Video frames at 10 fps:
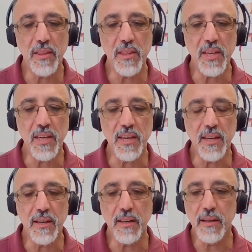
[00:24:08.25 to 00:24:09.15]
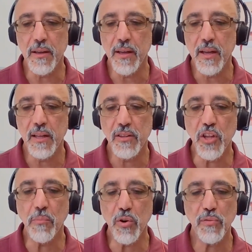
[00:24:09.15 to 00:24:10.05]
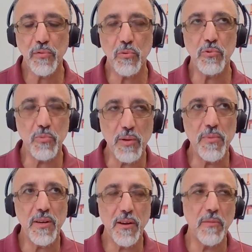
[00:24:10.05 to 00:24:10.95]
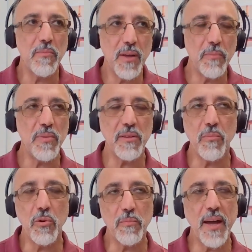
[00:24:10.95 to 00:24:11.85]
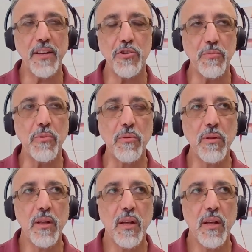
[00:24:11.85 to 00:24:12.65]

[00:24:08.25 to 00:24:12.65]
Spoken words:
the number of tools will become a bit more manageable.